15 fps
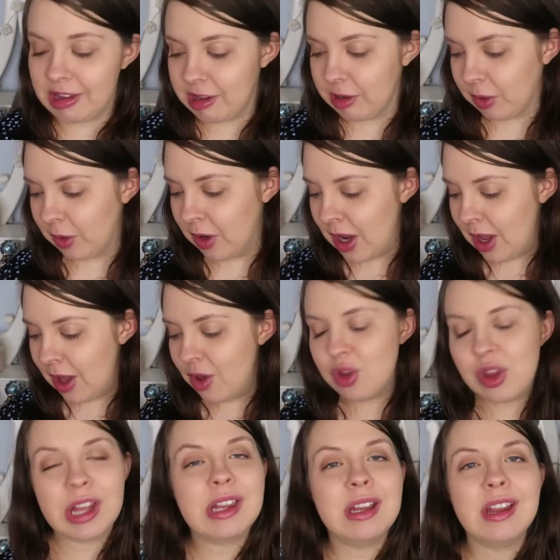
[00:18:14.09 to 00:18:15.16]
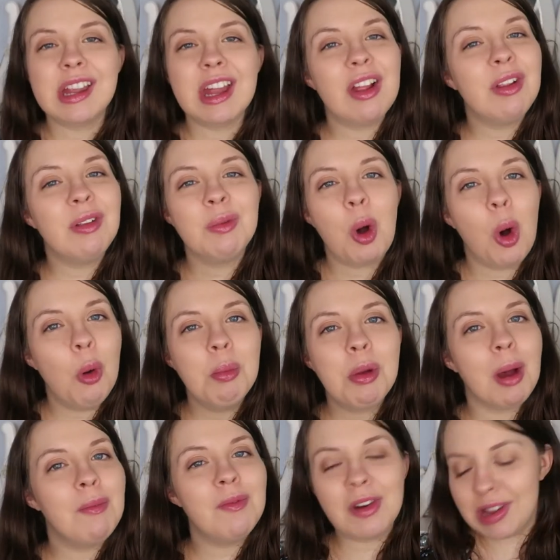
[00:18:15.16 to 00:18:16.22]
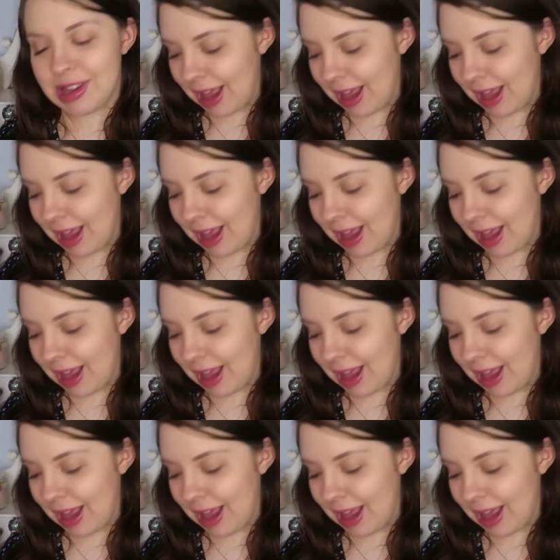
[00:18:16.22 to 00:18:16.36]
So just these little home comforts,